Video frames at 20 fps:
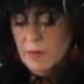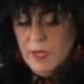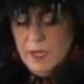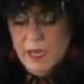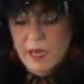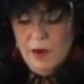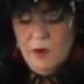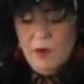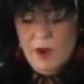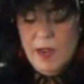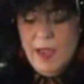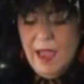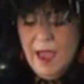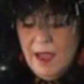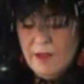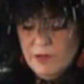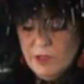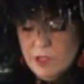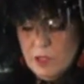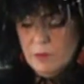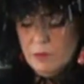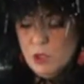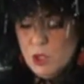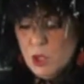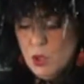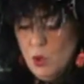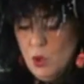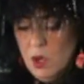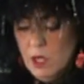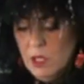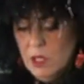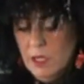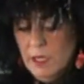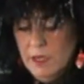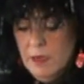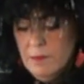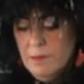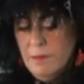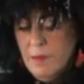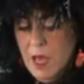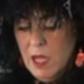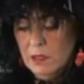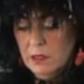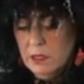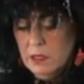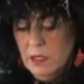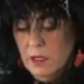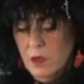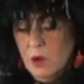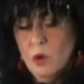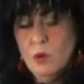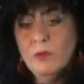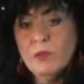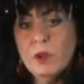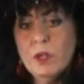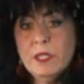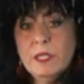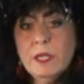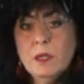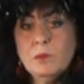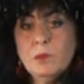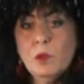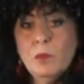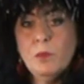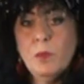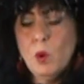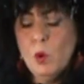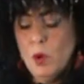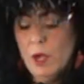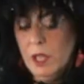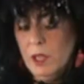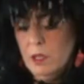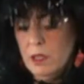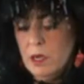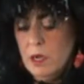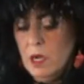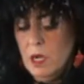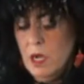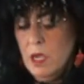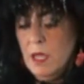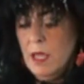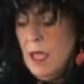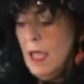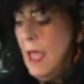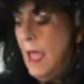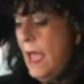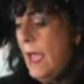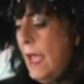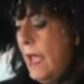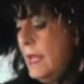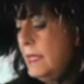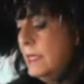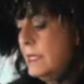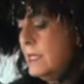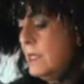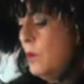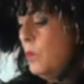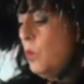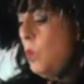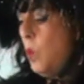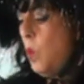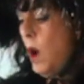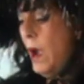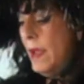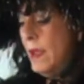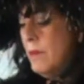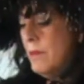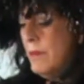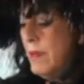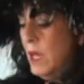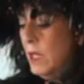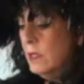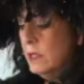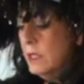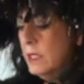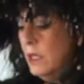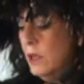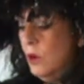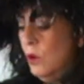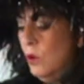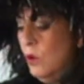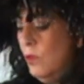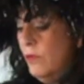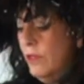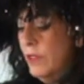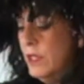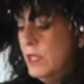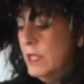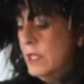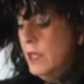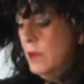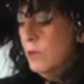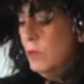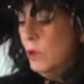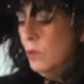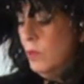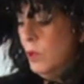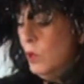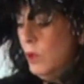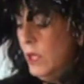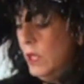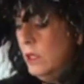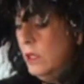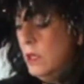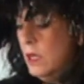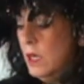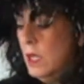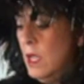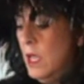Here I have some chocolate melted over a double boiler and some white melted over the double boiler.